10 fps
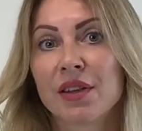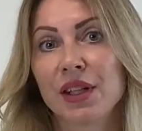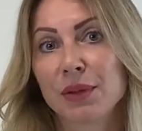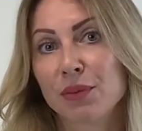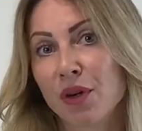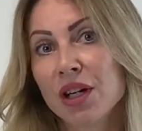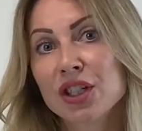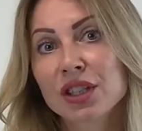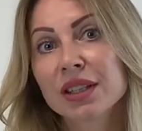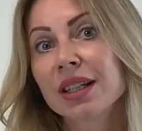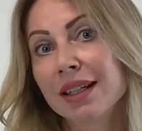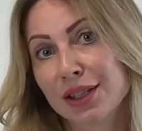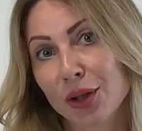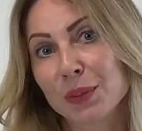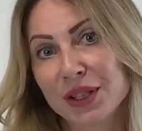that Russian
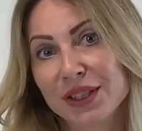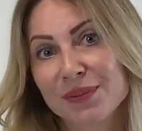adopted.